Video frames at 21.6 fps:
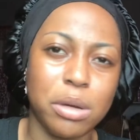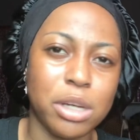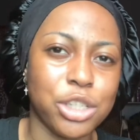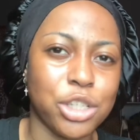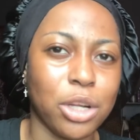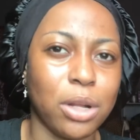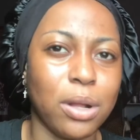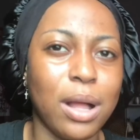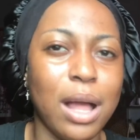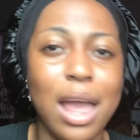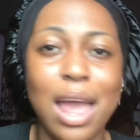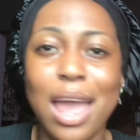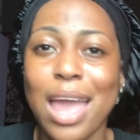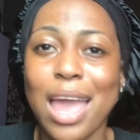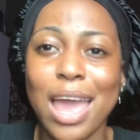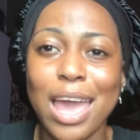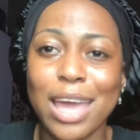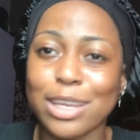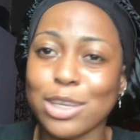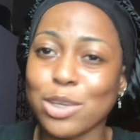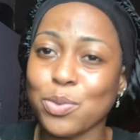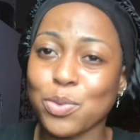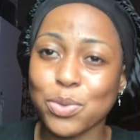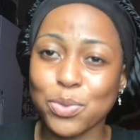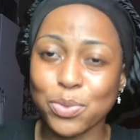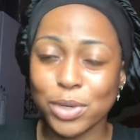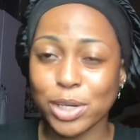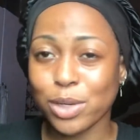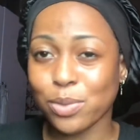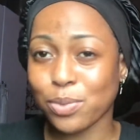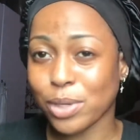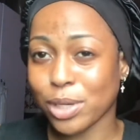gel and you will
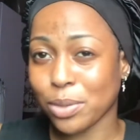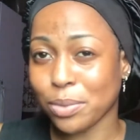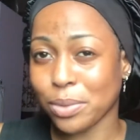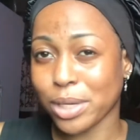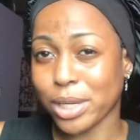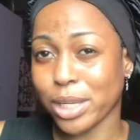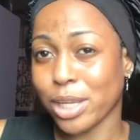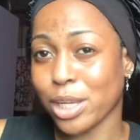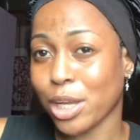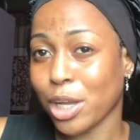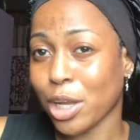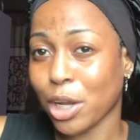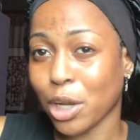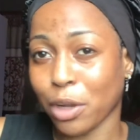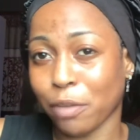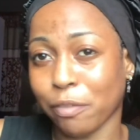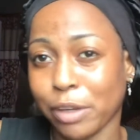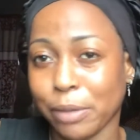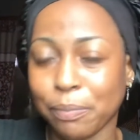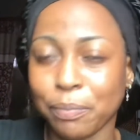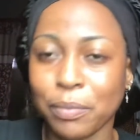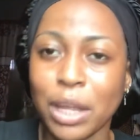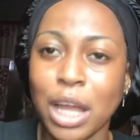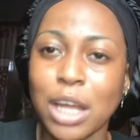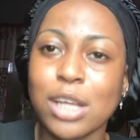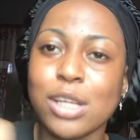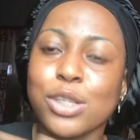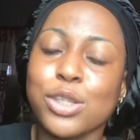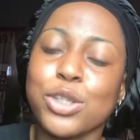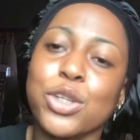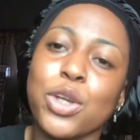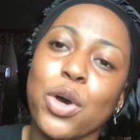really, really, really love it.
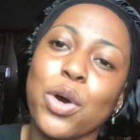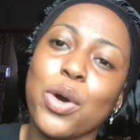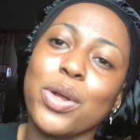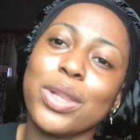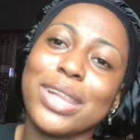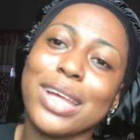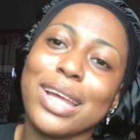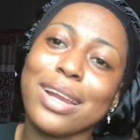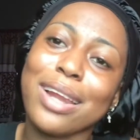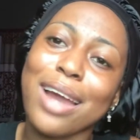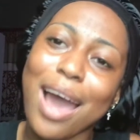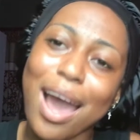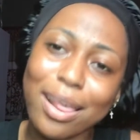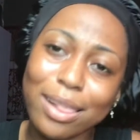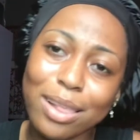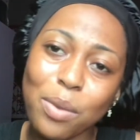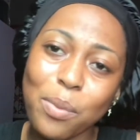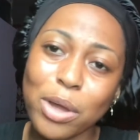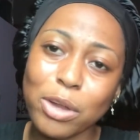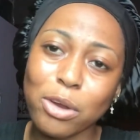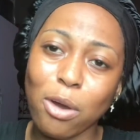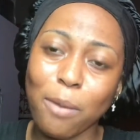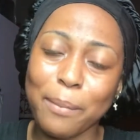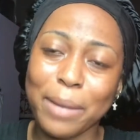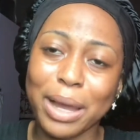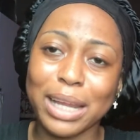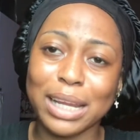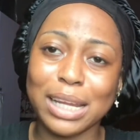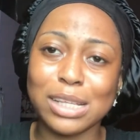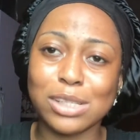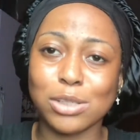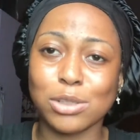So the other one on my
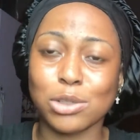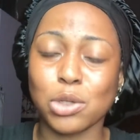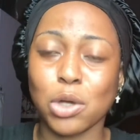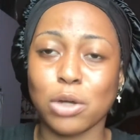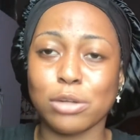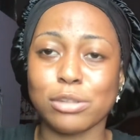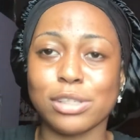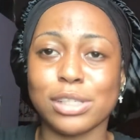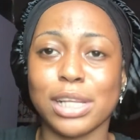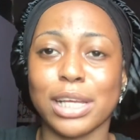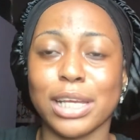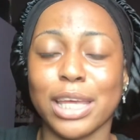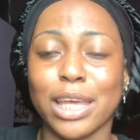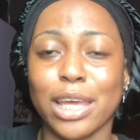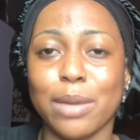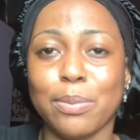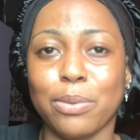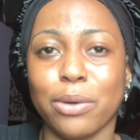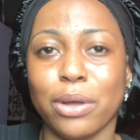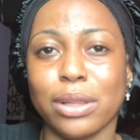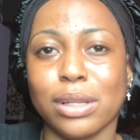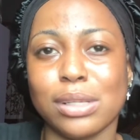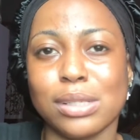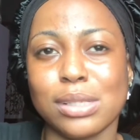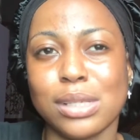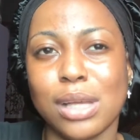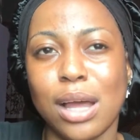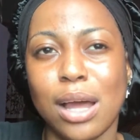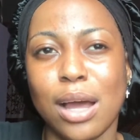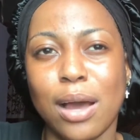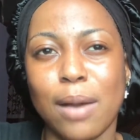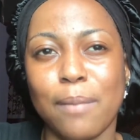list is also the K Brothers.
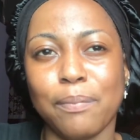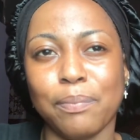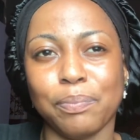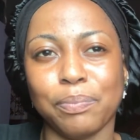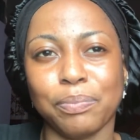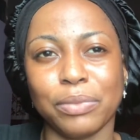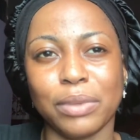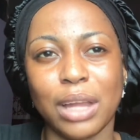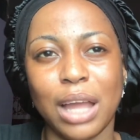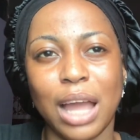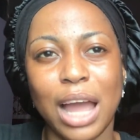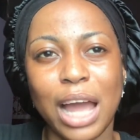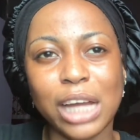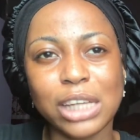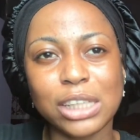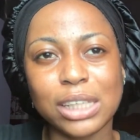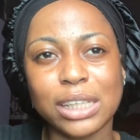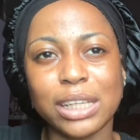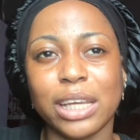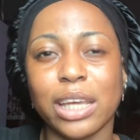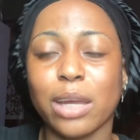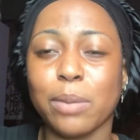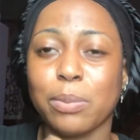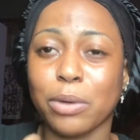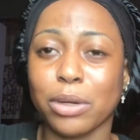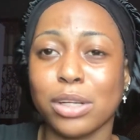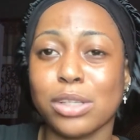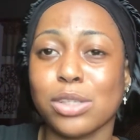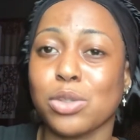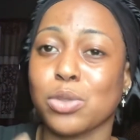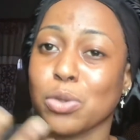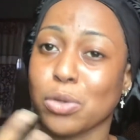Actually, the K
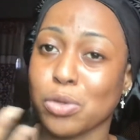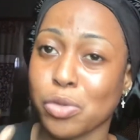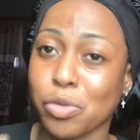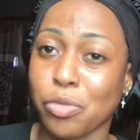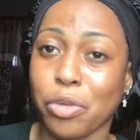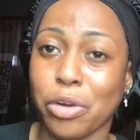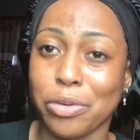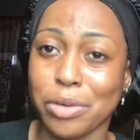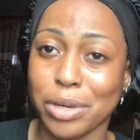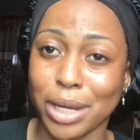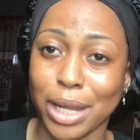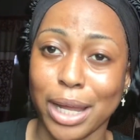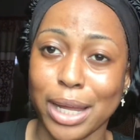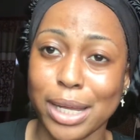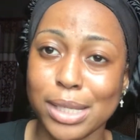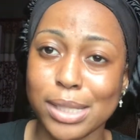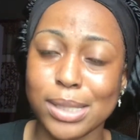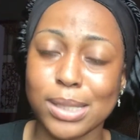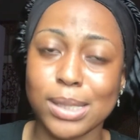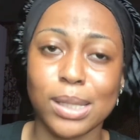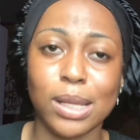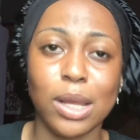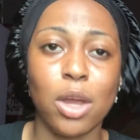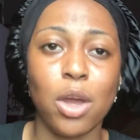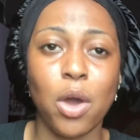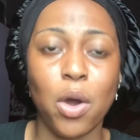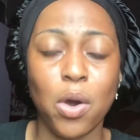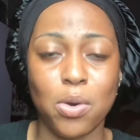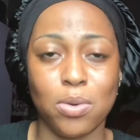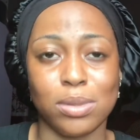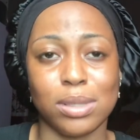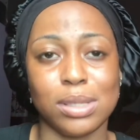Brothers is also very nice
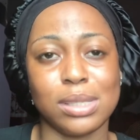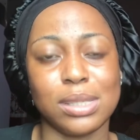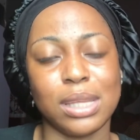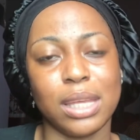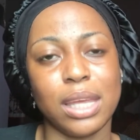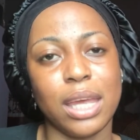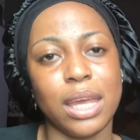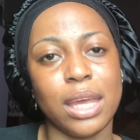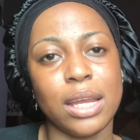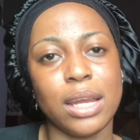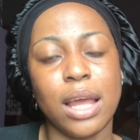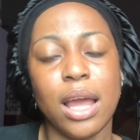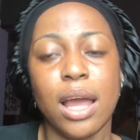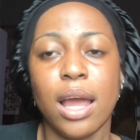on the skin.